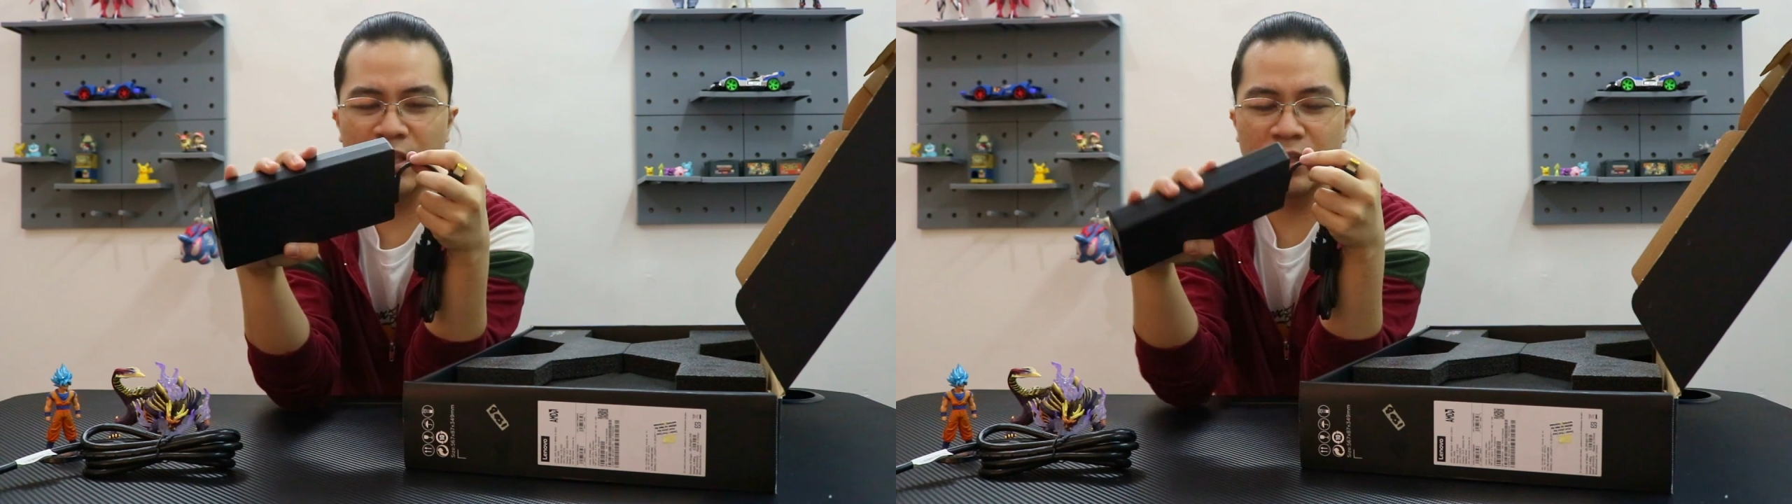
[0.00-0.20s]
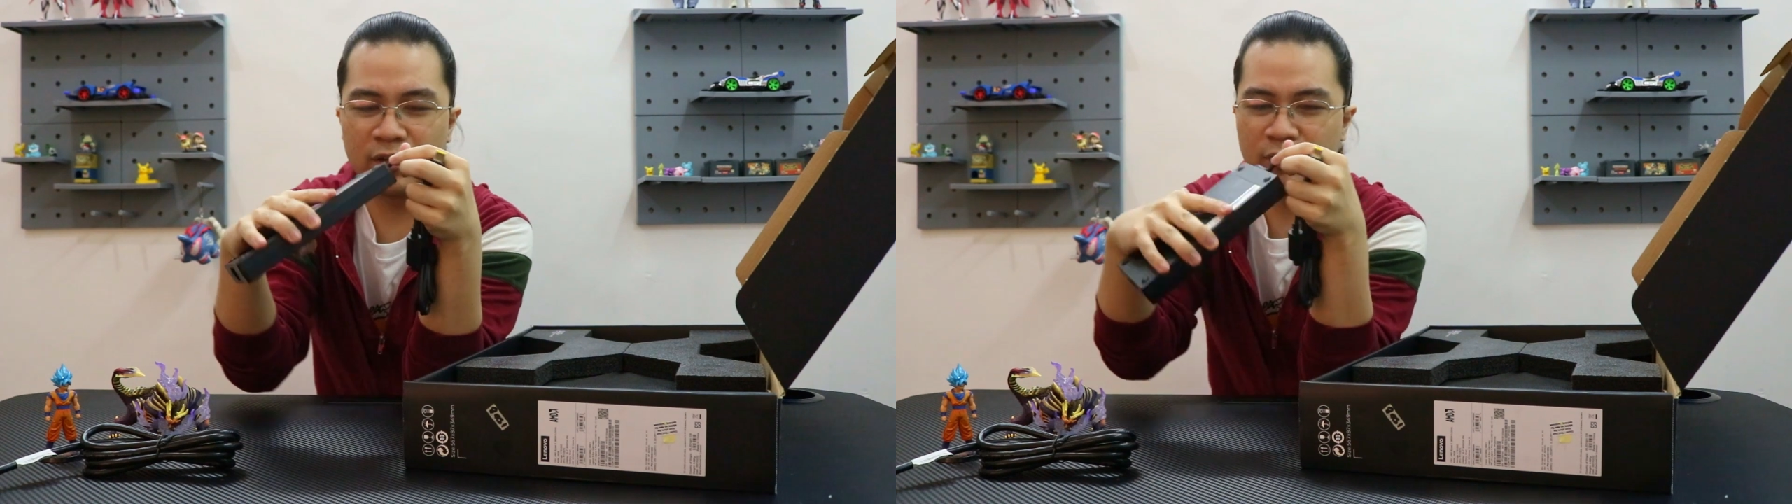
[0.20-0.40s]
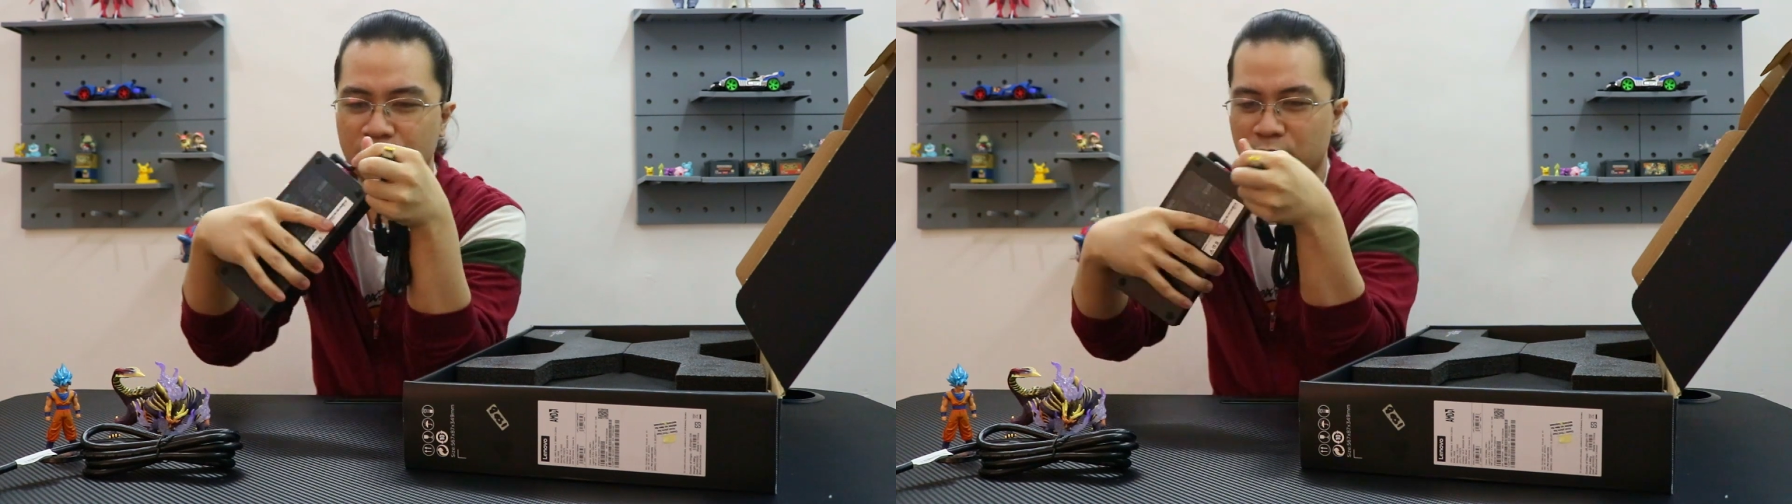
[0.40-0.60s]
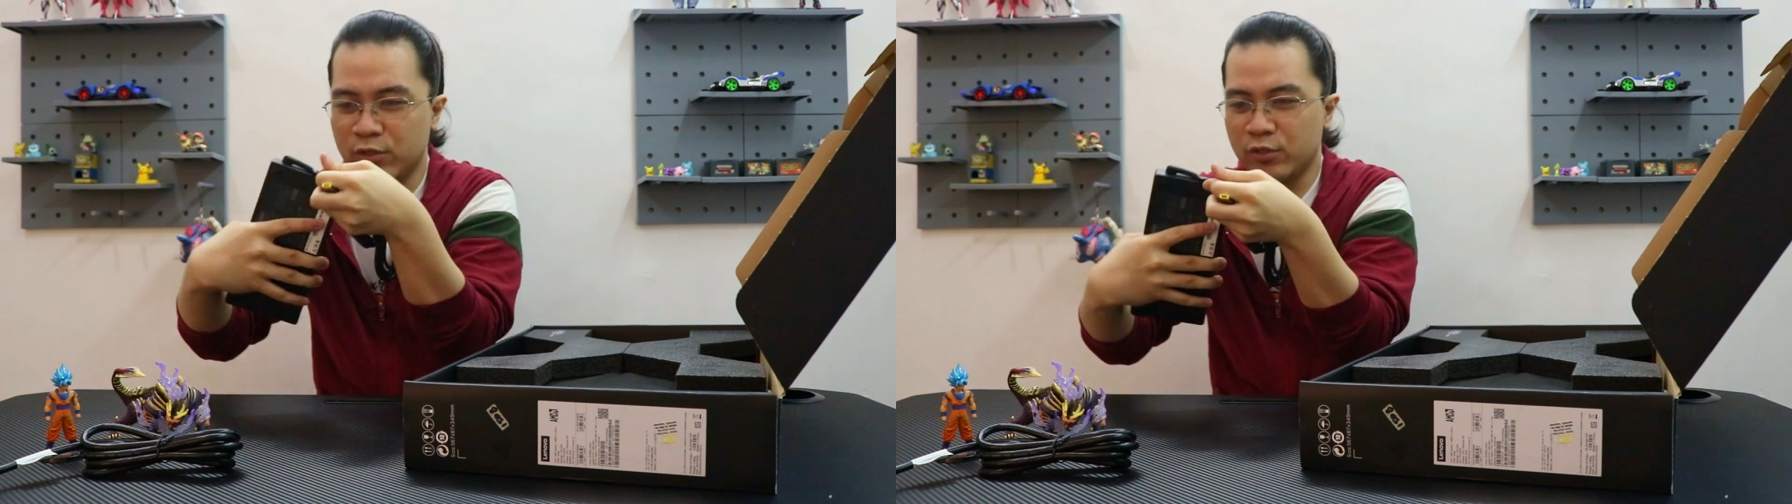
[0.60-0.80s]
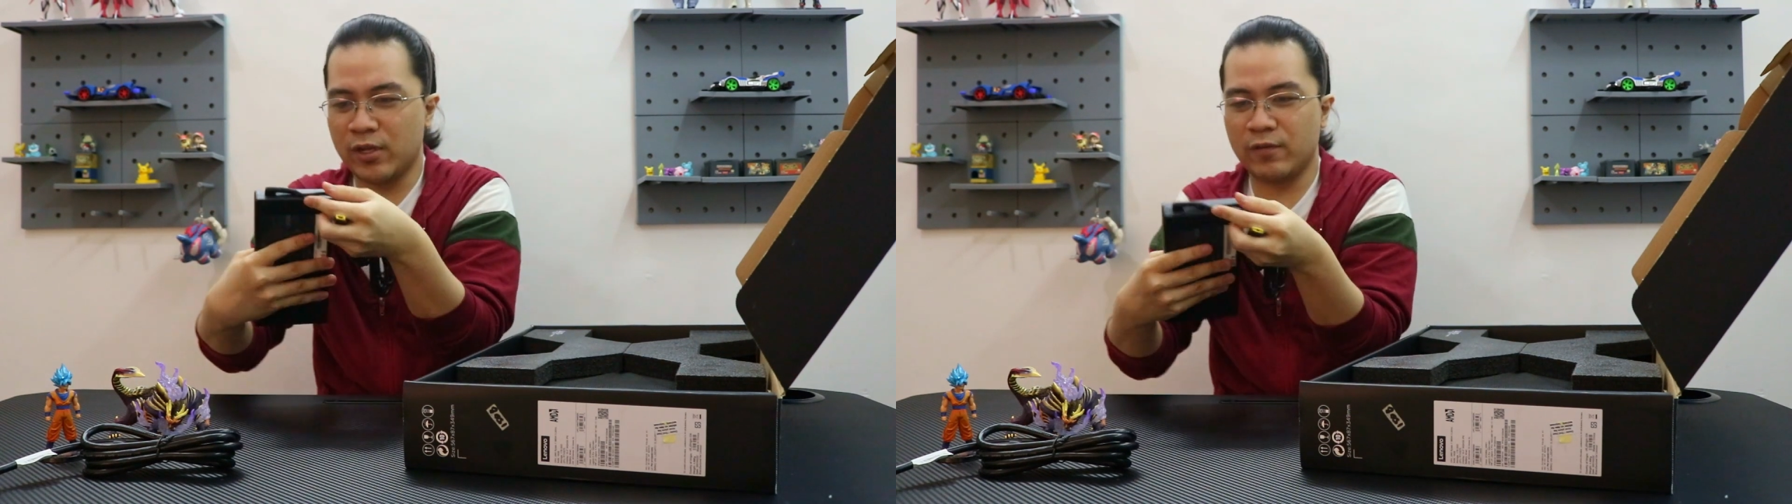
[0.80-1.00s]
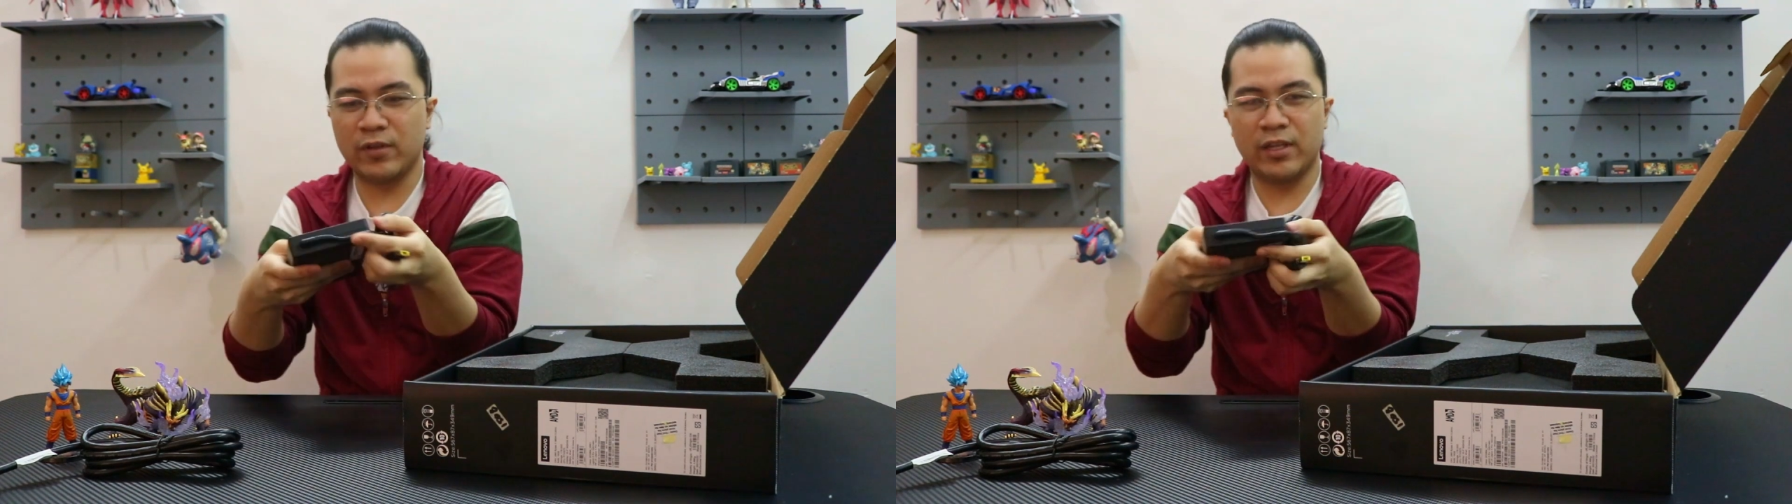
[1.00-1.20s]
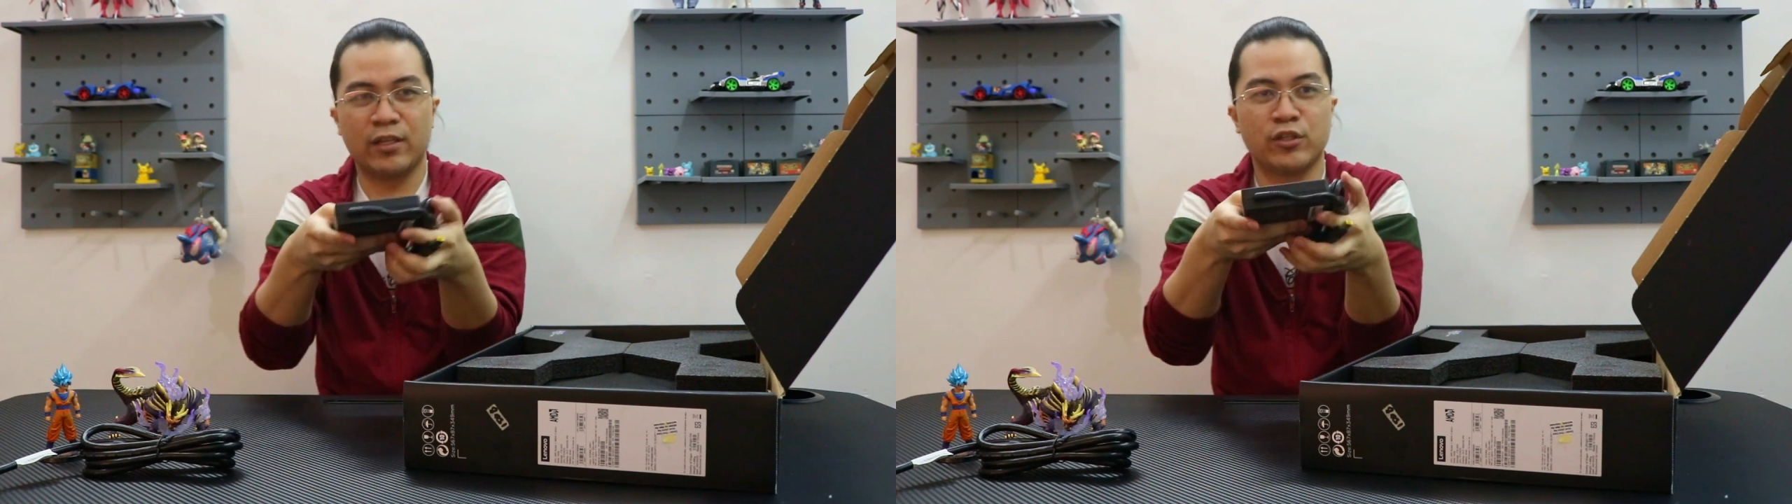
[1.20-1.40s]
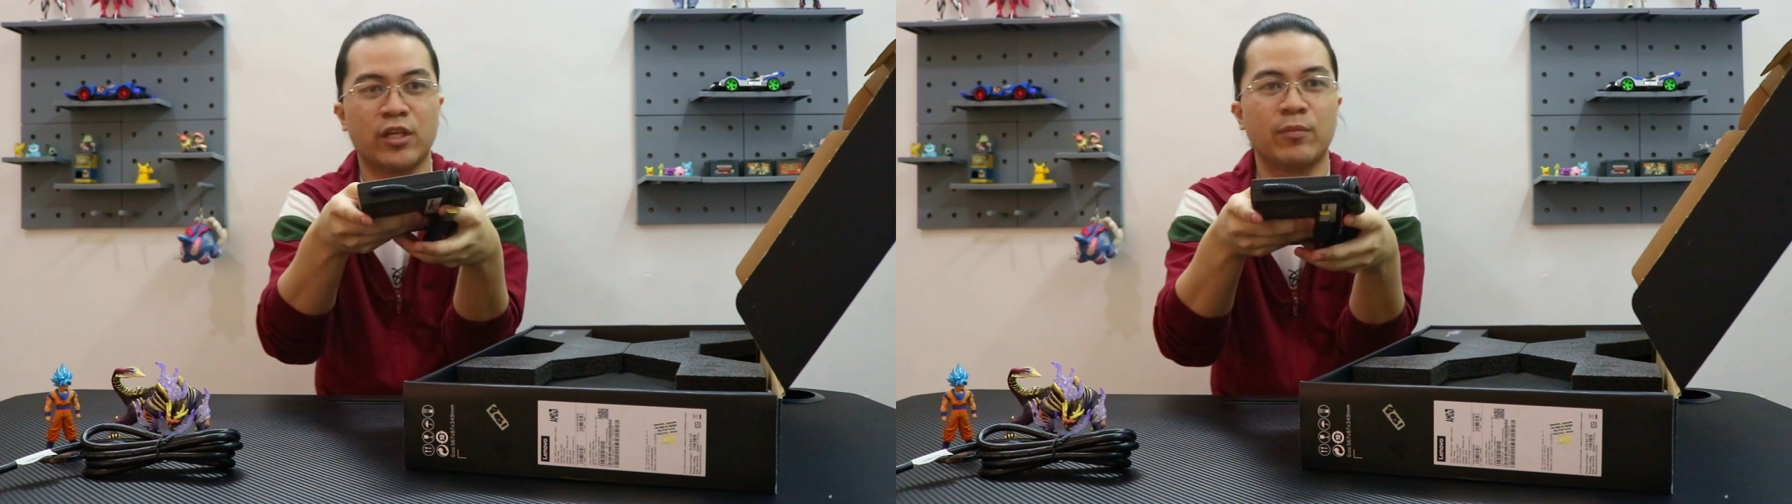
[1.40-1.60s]
And then of course you have an
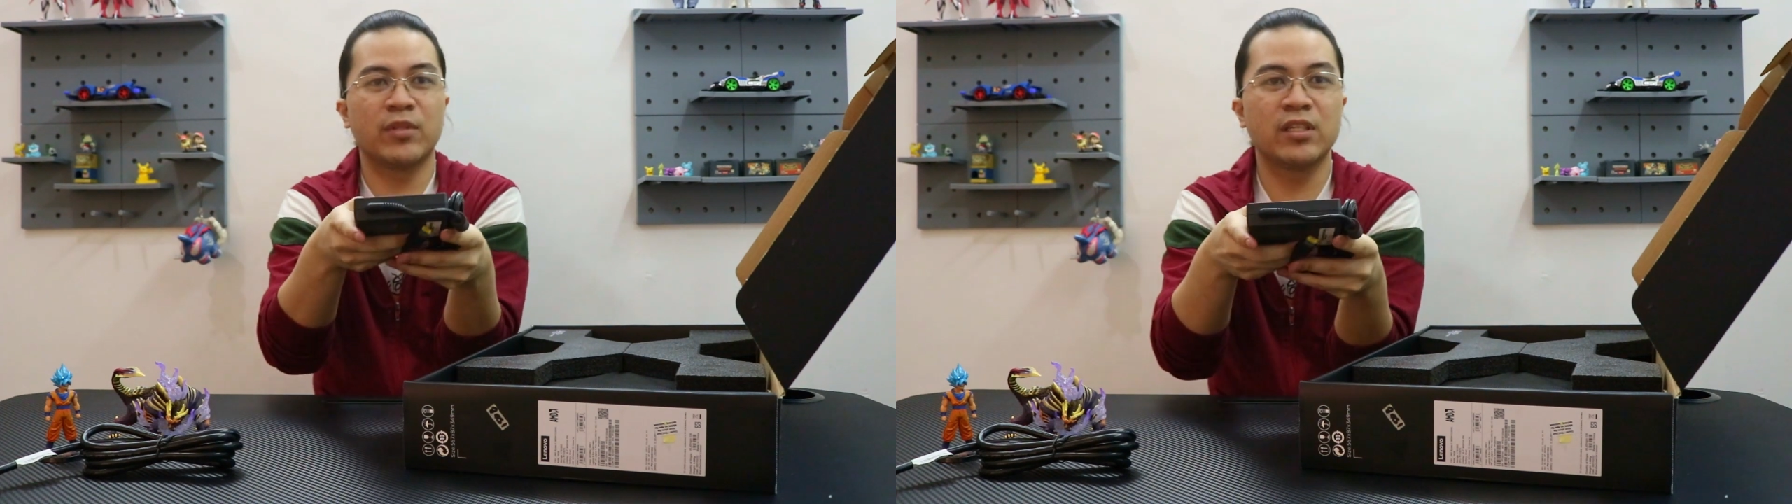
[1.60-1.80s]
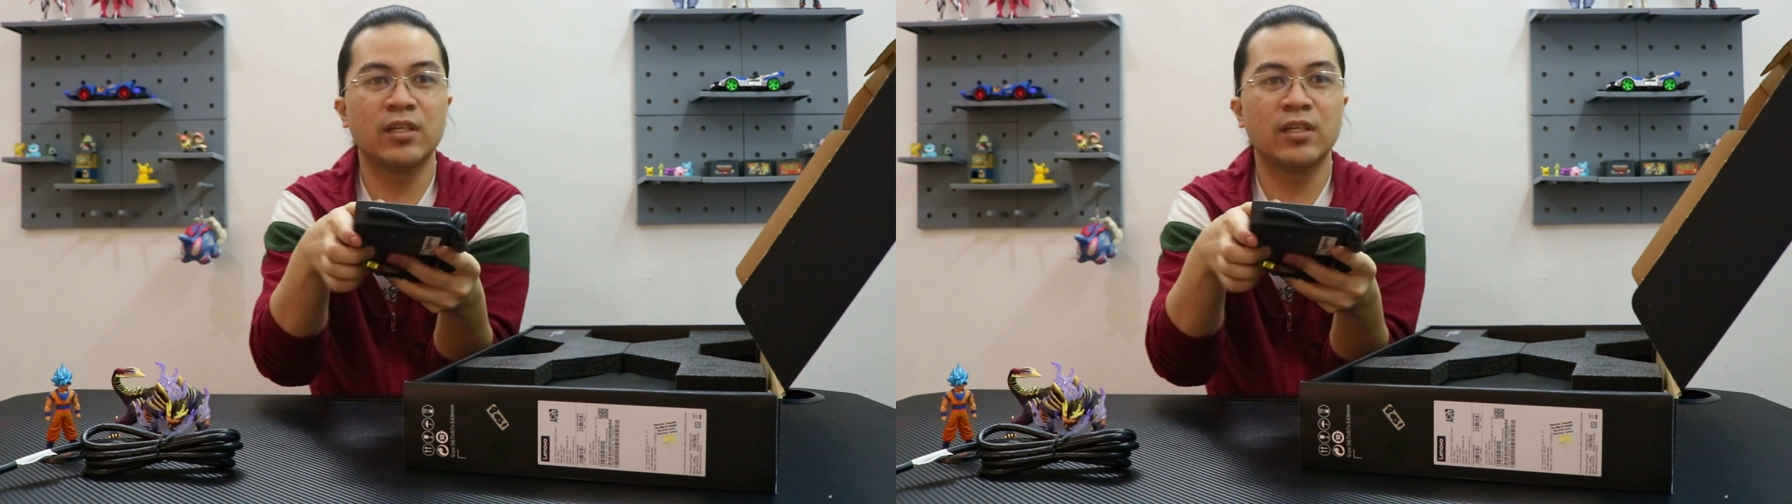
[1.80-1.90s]
L-shaped